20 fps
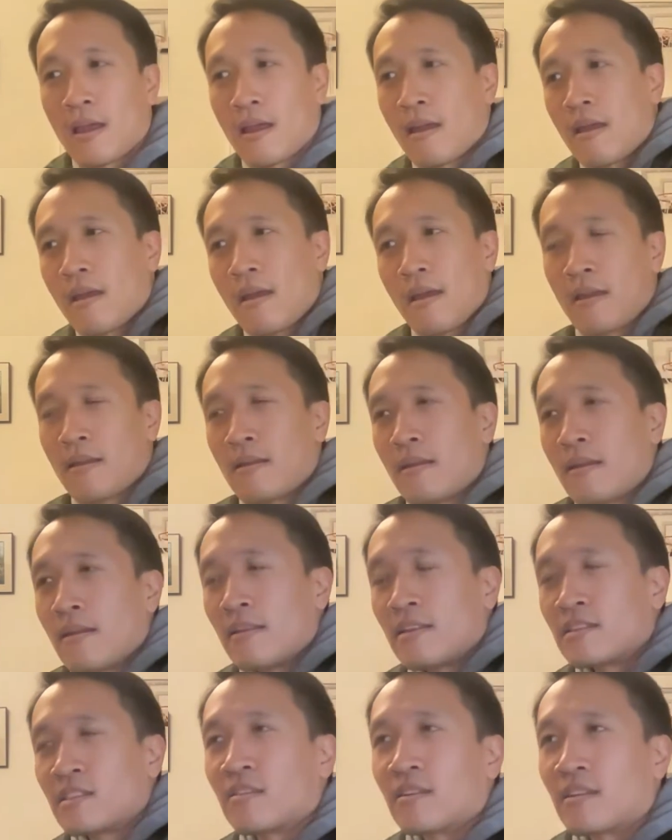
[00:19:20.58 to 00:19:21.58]

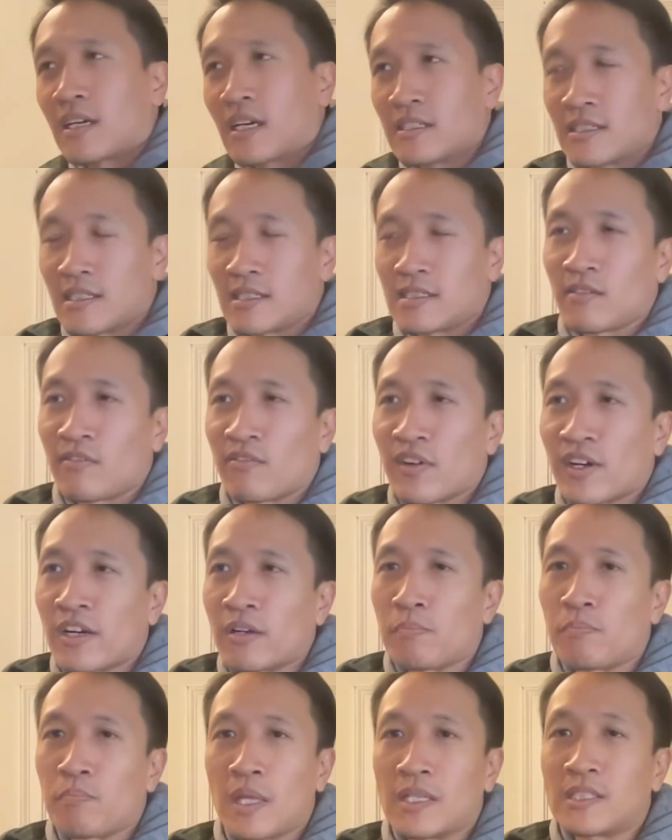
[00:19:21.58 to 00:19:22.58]
And it's because it's
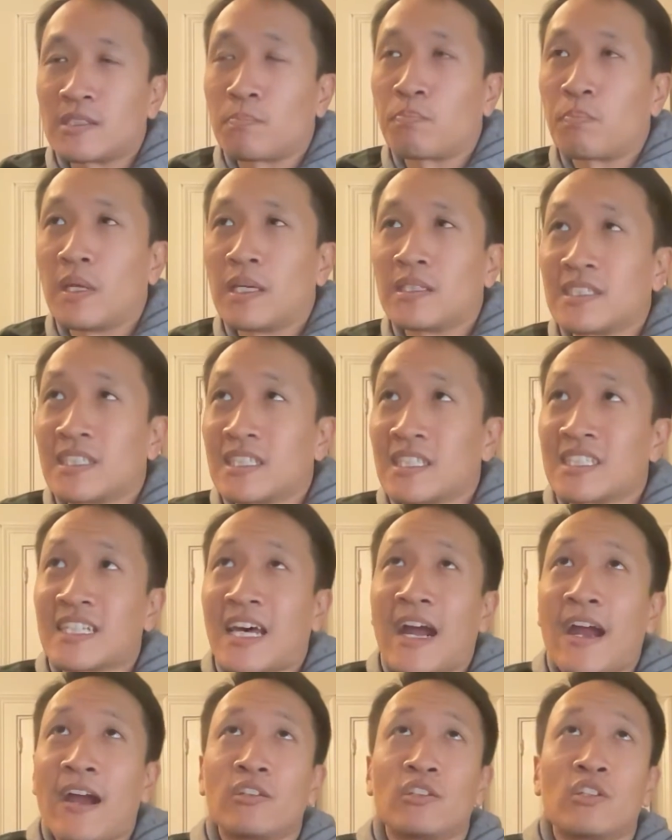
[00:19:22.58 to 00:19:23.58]
a
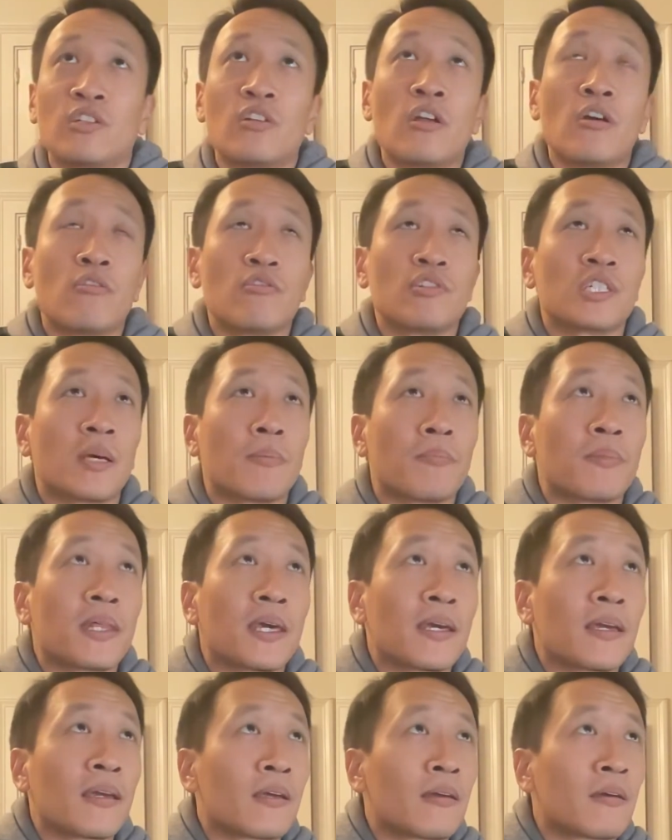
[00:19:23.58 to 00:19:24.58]
desire to know
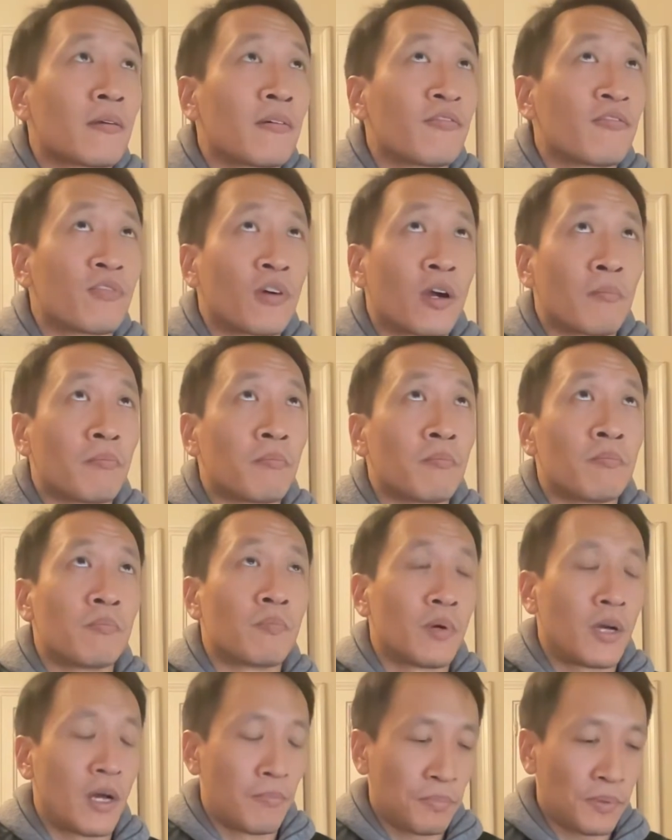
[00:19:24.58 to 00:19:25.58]
something from
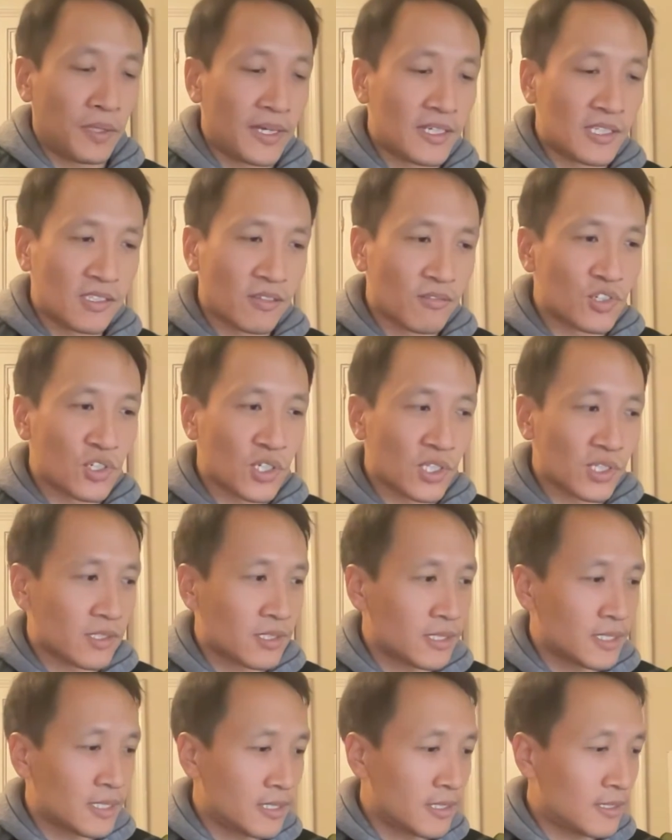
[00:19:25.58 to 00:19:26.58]
a place of
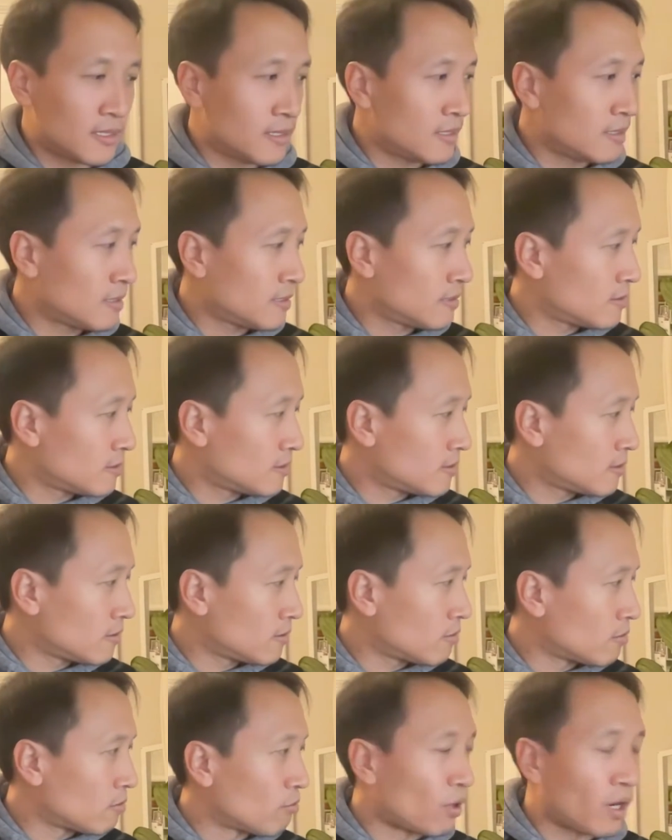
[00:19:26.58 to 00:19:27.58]
just
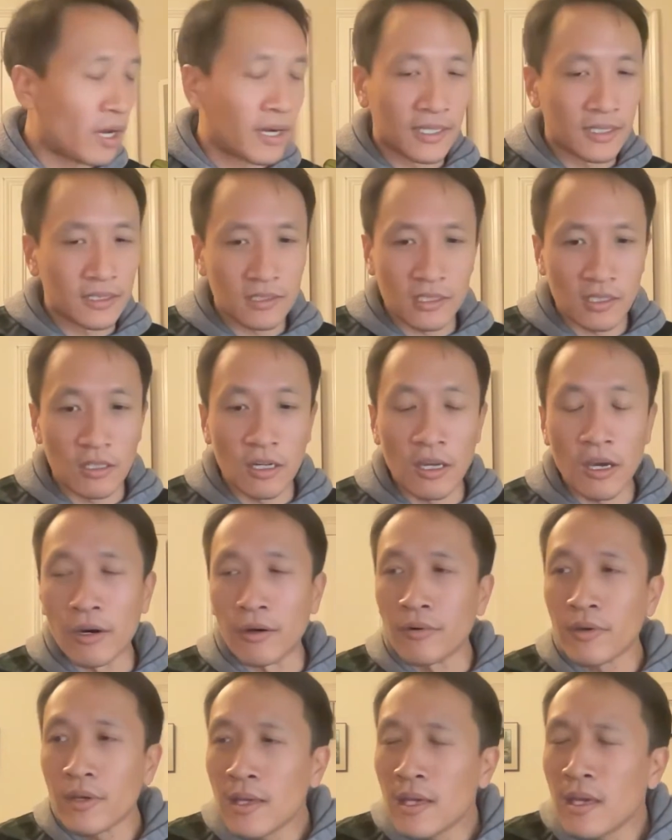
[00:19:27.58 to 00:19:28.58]
wanting to
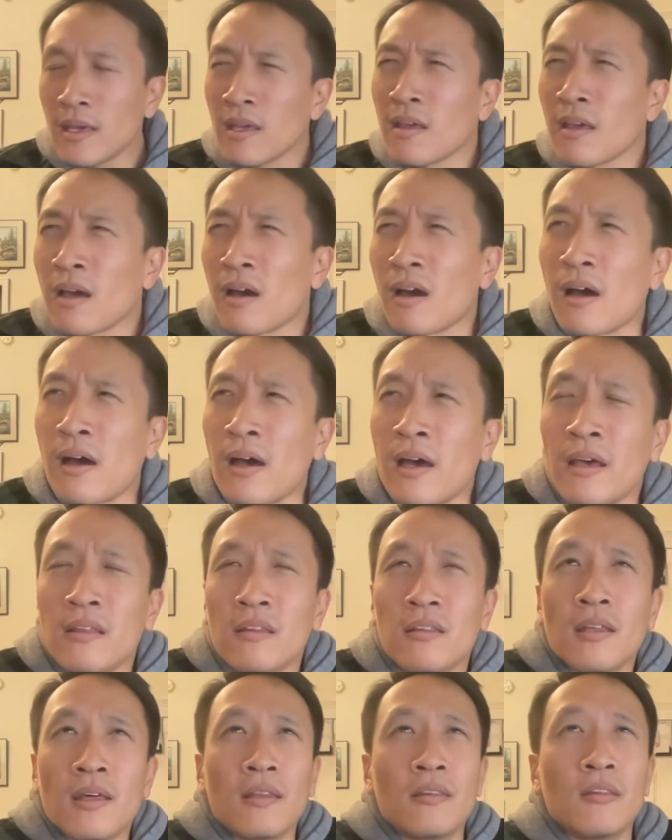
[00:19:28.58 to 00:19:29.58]
know.
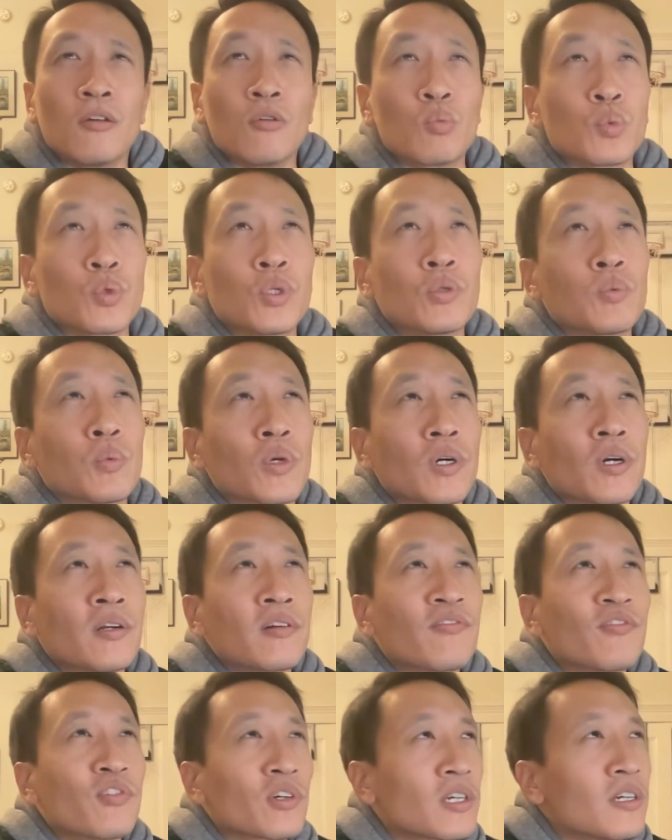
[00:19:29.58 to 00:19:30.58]
The root
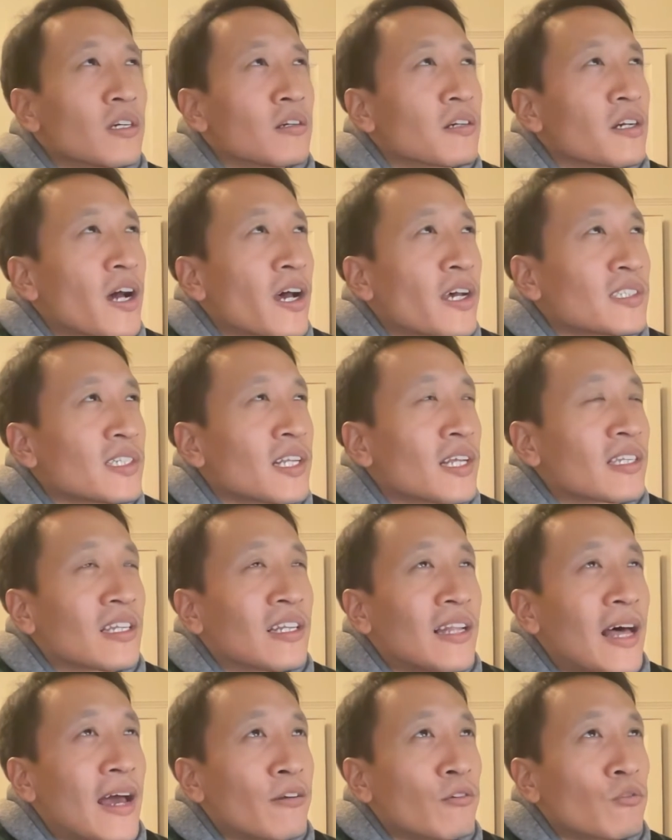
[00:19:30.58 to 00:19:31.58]
word for curiosity, like the
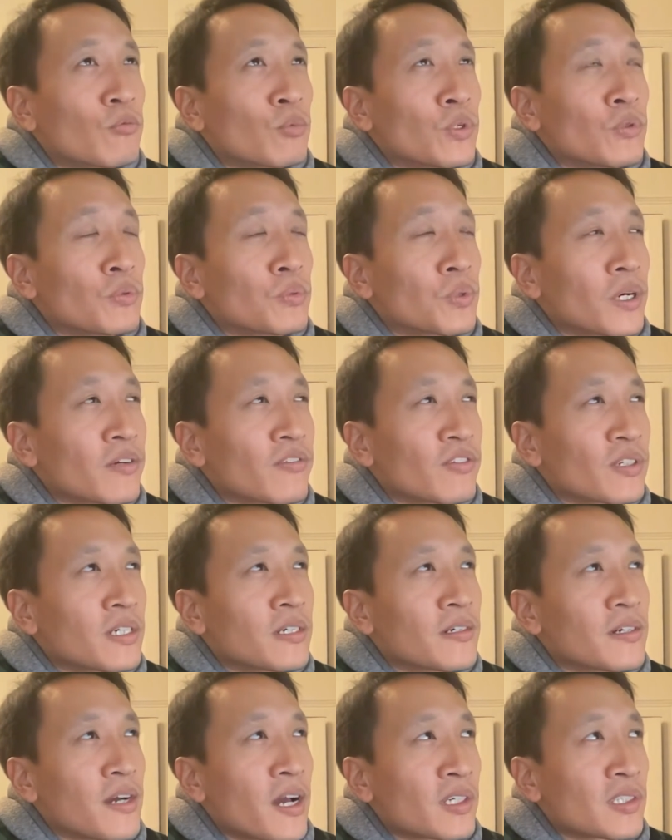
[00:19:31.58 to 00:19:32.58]
Latin root word for
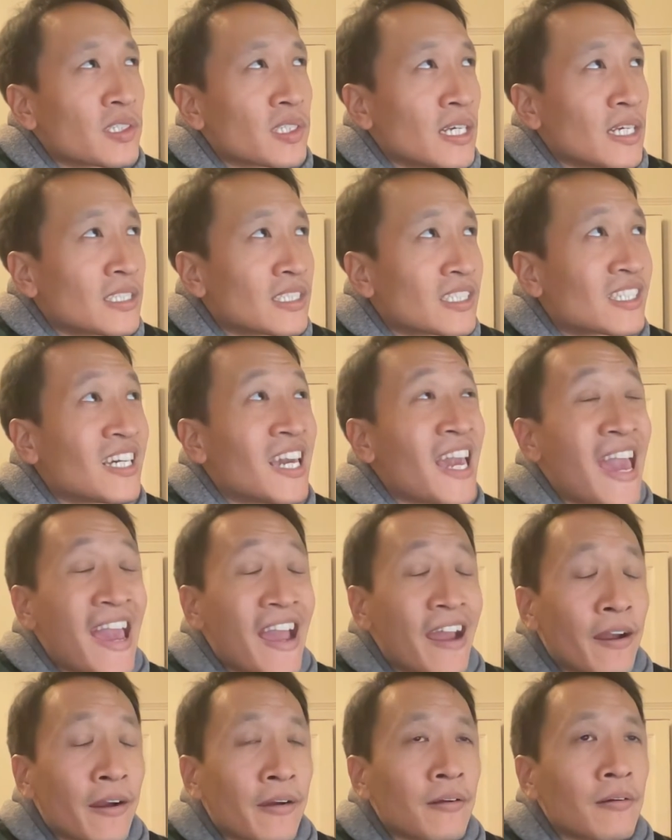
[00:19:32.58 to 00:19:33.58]
curiosity, is
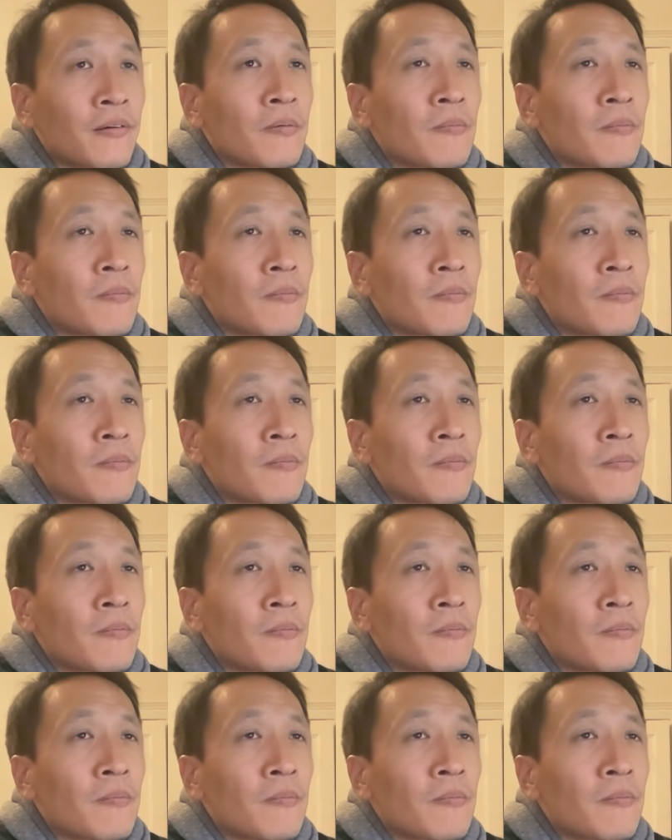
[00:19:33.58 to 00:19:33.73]
care.